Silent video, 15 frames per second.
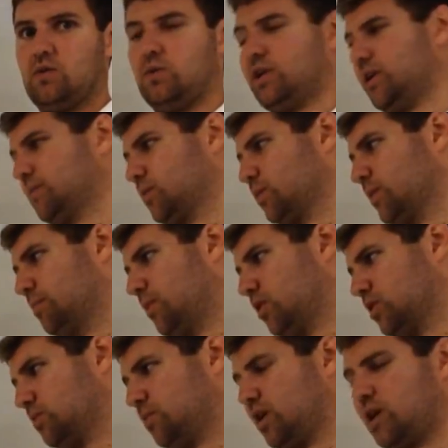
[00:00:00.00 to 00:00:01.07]
What number are we
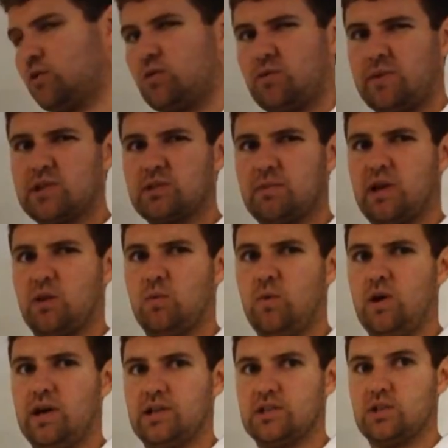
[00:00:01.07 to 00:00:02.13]
multiplying? We're multiplying
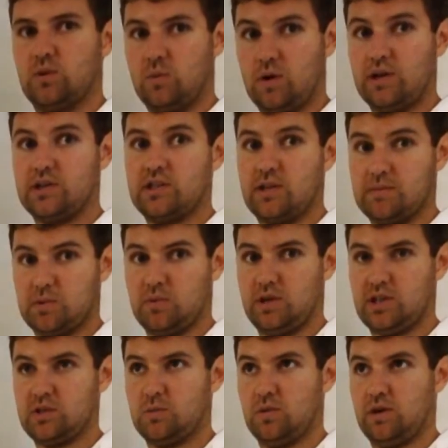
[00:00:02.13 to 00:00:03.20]
1. So 1 times
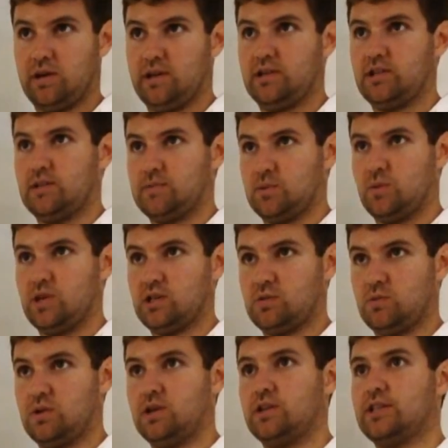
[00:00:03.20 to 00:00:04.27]
1 is 1, times 1 is
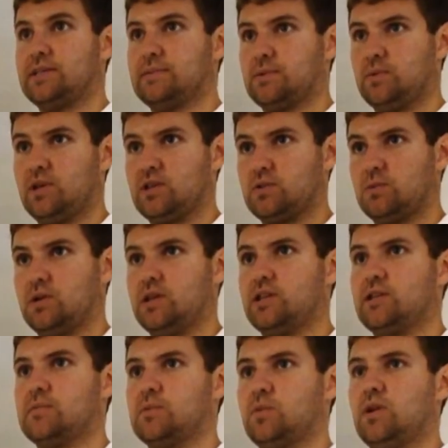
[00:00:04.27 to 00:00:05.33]
1, times 1 is 1,
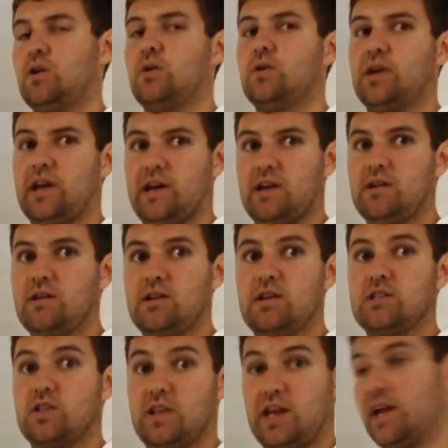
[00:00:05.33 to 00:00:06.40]
times 1. Okay.
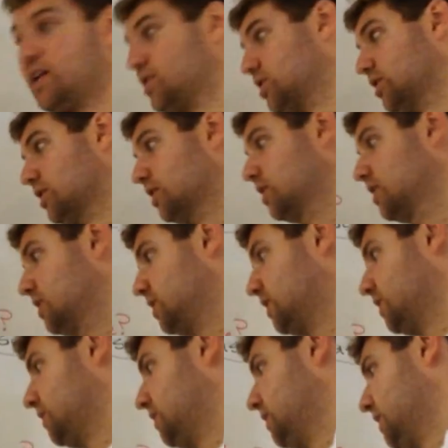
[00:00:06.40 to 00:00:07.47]
So the answer
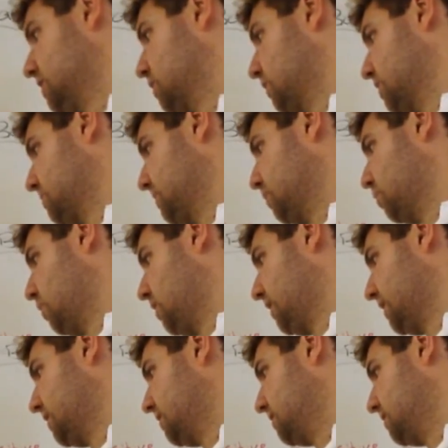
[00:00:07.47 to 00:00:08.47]
is going to be 1.